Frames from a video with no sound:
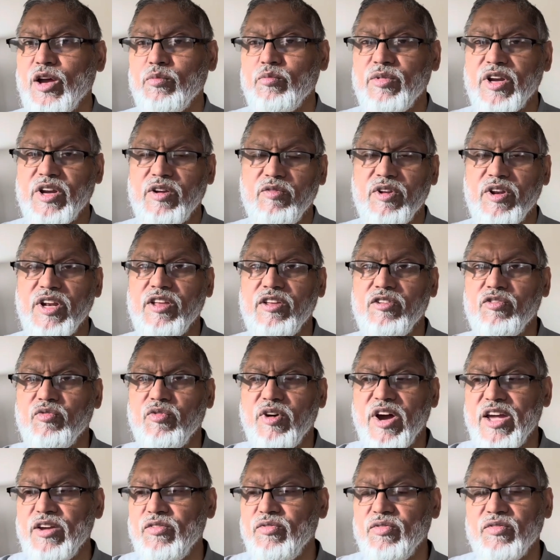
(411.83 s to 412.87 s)
between his
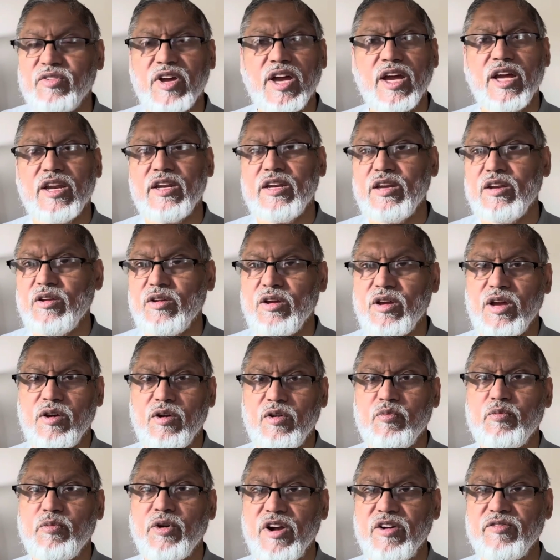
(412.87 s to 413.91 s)
wife and
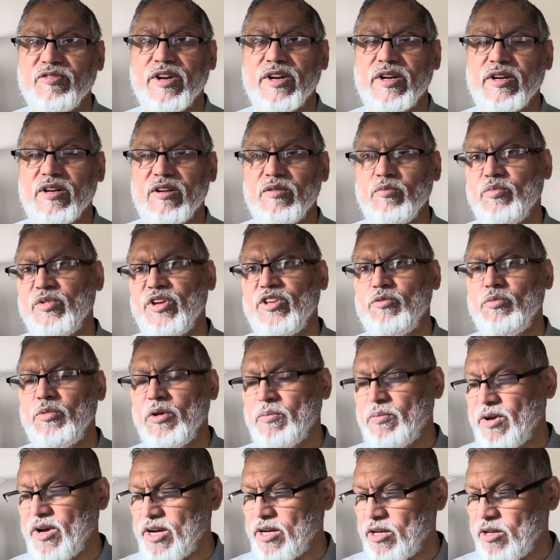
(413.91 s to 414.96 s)
prophet peace be
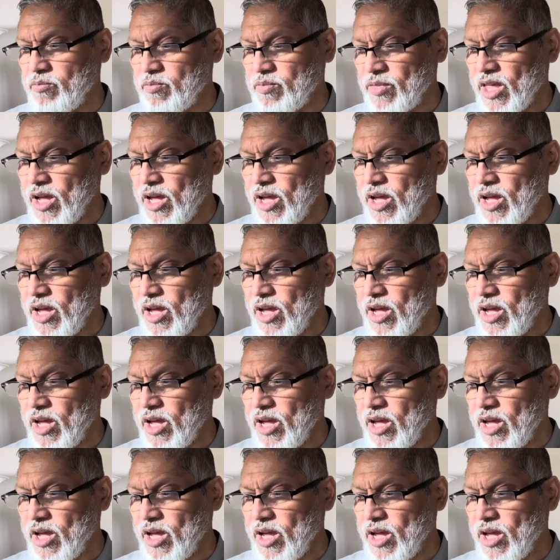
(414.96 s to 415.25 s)
upon him